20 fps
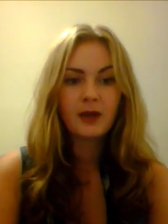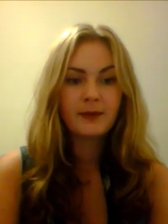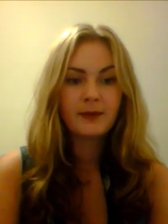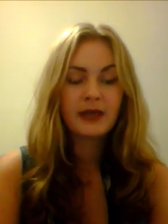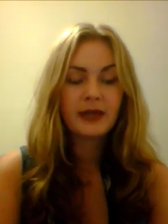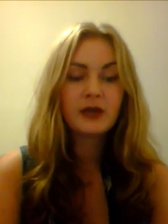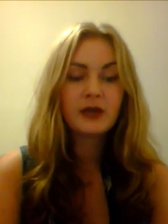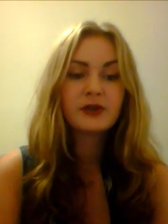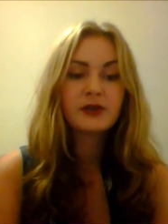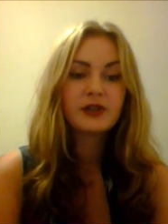
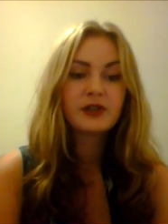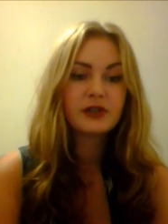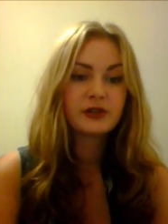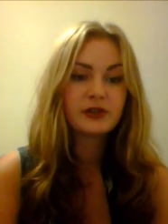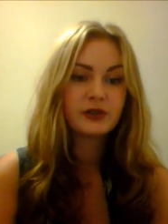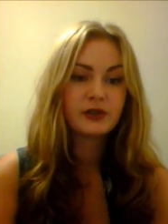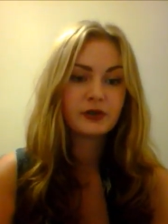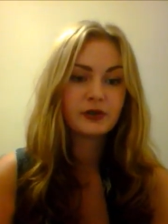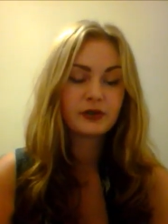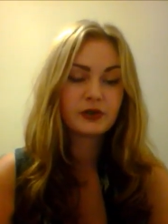He also
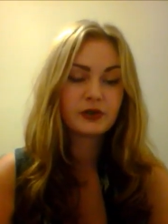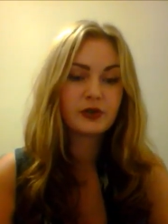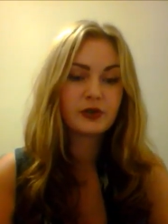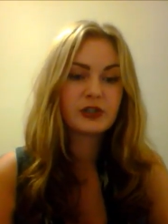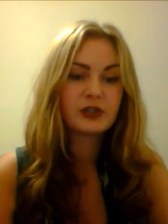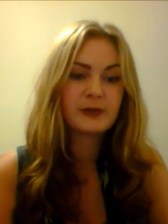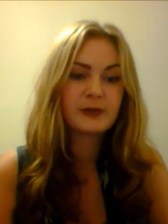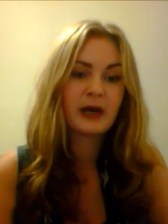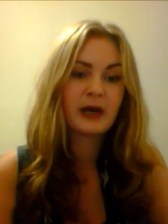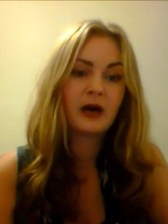
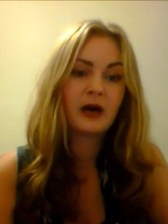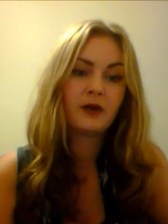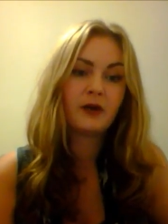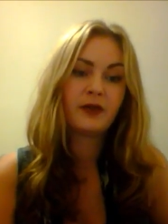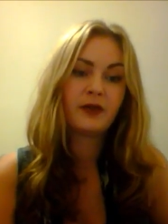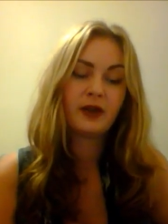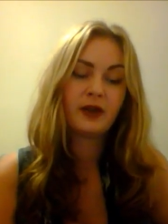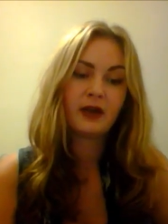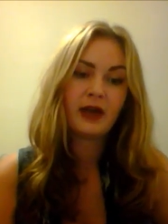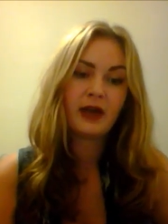talks about
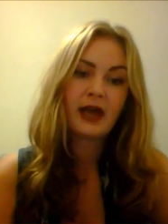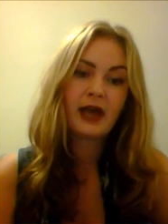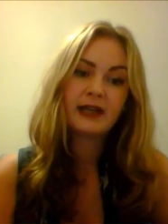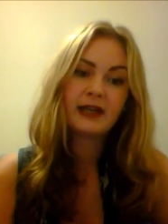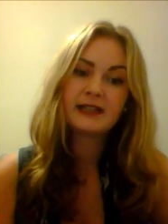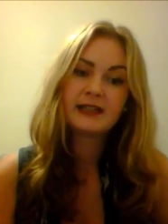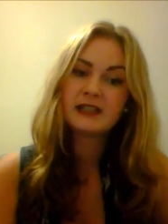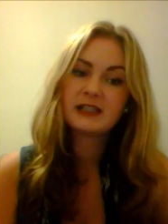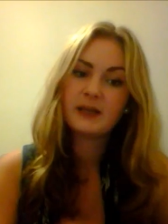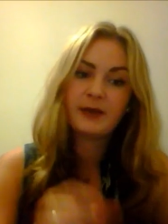that
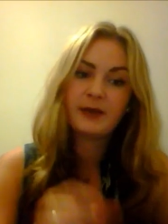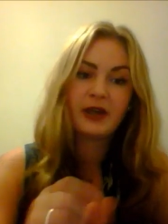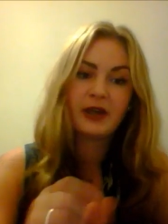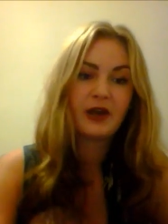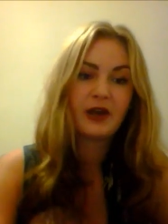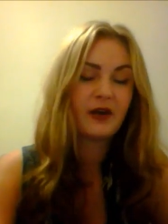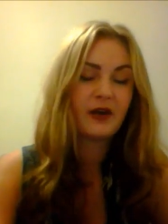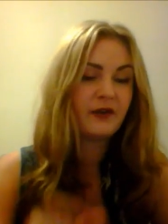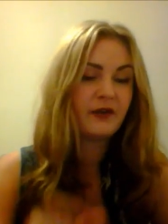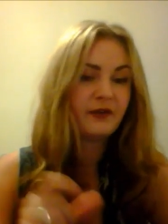any
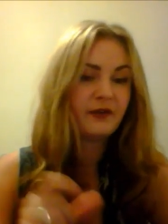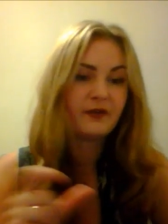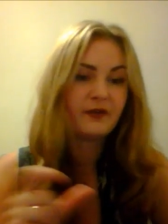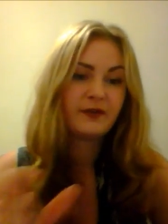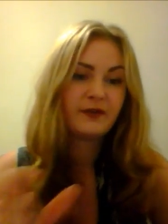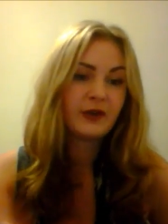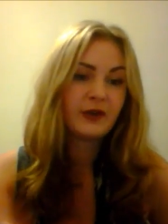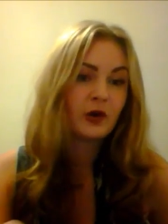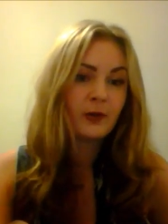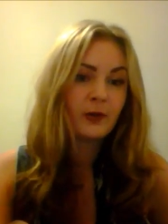snippet of
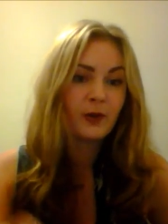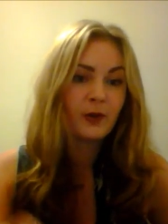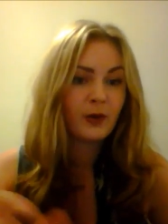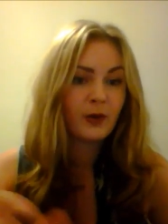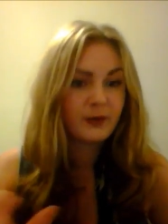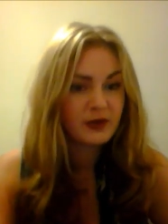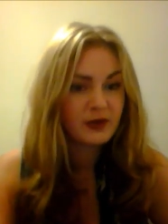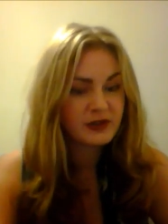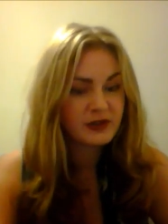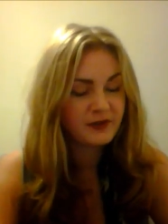film or
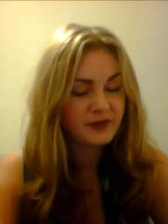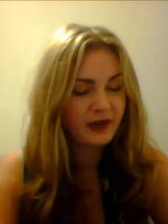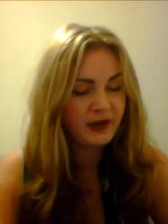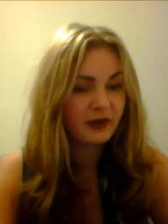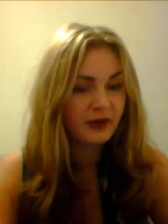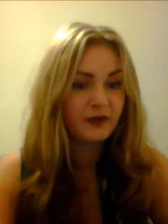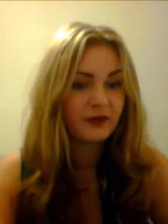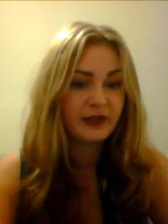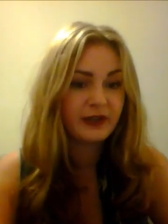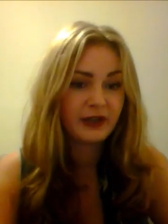music
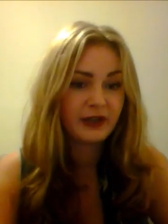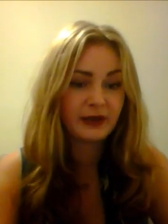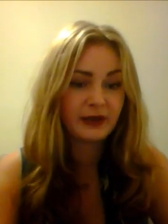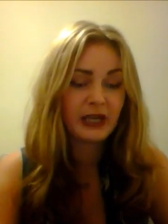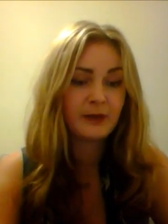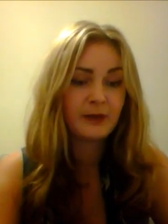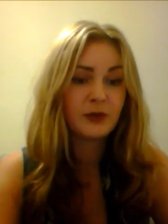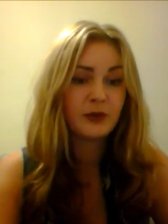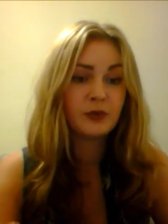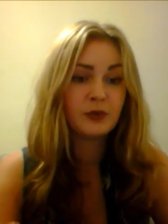video or video
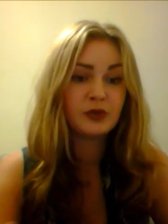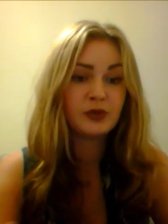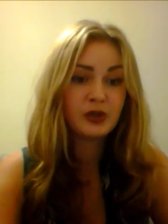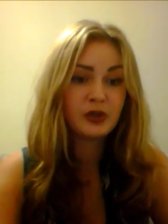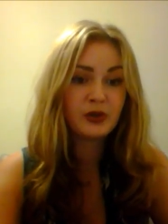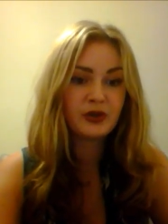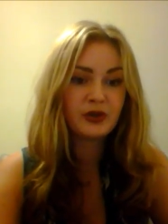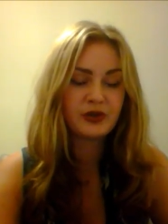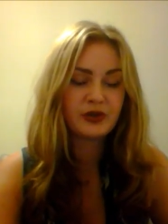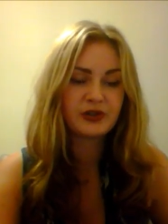game you
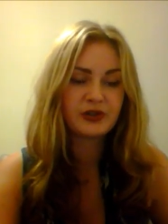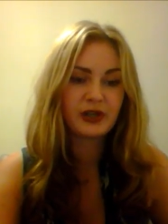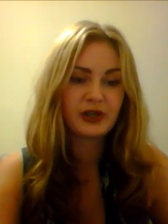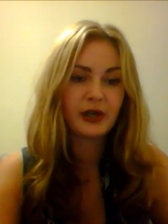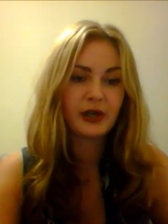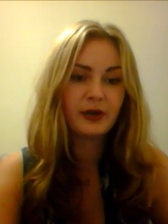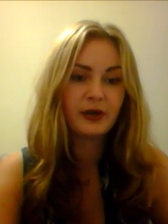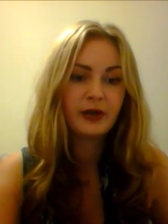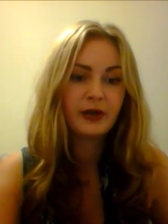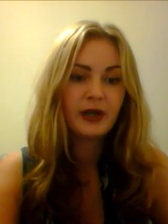do use
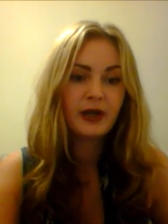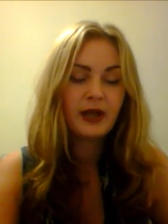though,